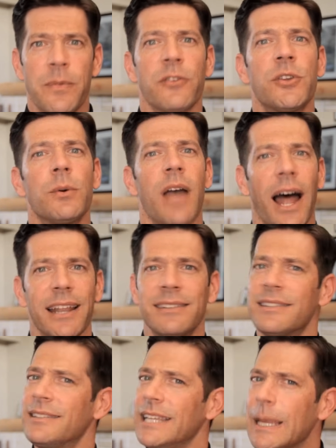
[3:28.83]
So God
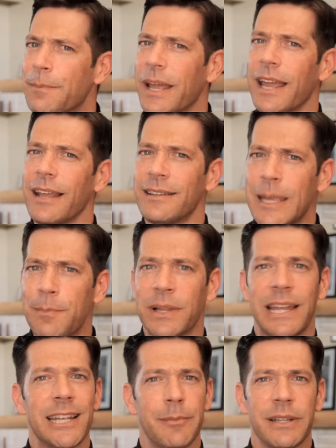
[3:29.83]
is
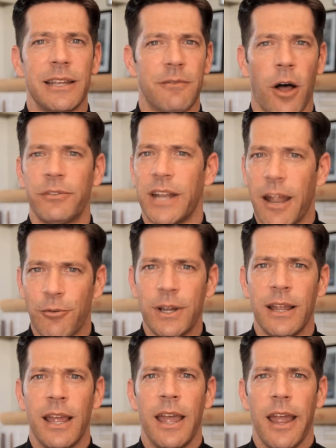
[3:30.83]
deeply, intimately involved in
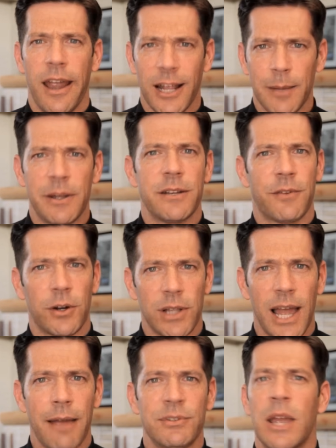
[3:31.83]
every element of our
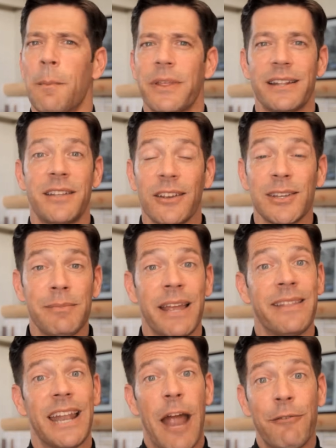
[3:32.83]
lives, but that doesn't
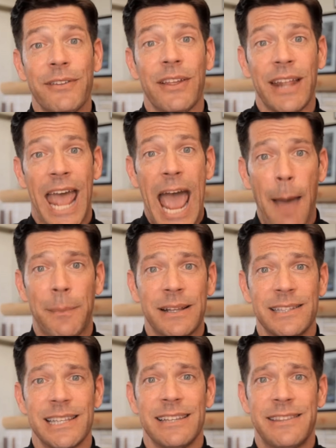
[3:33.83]
mean that everything that
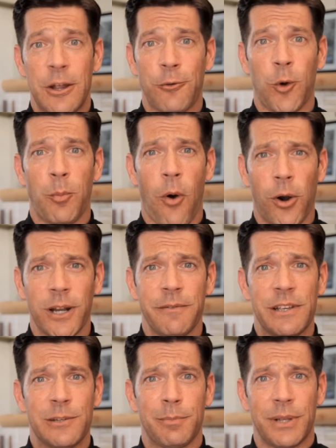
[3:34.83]
happens is therefore part of
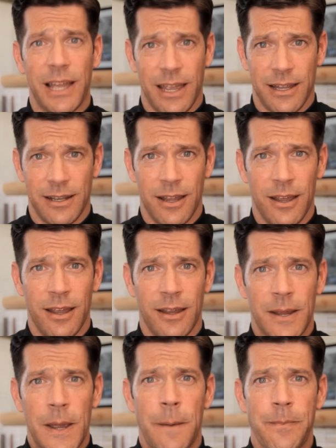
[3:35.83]
his plan.
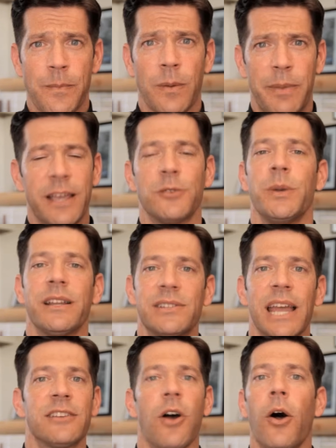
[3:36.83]
Because we could
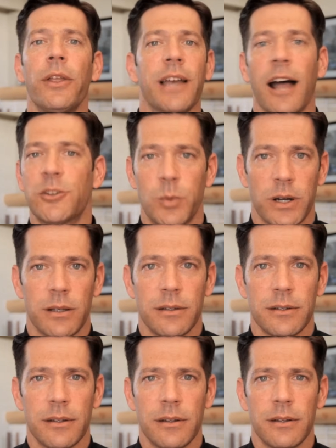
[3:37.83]
say it's all God's will.
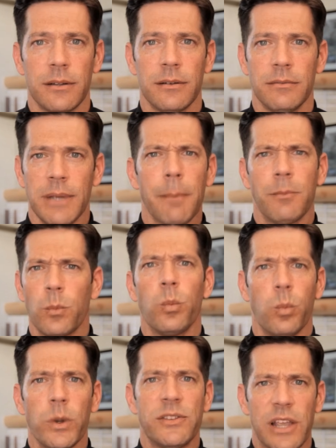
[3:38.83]
Yep,
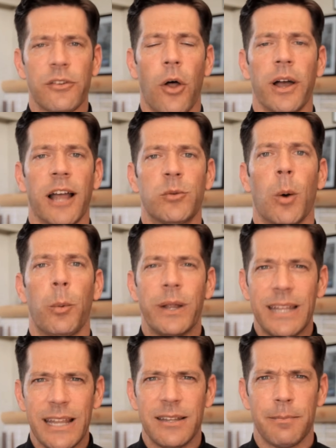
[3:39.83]
we say it's all God's will, but we
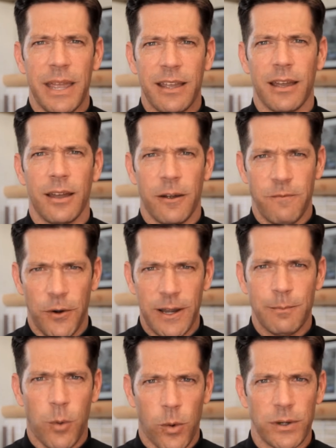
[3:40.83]
need to make a very
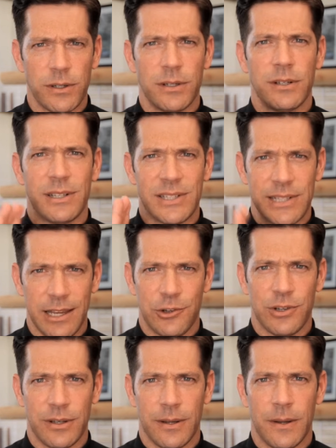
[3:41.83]
important
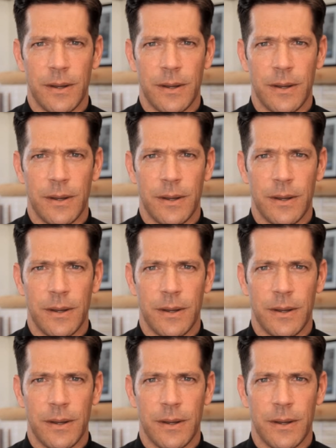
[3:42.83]
distinction.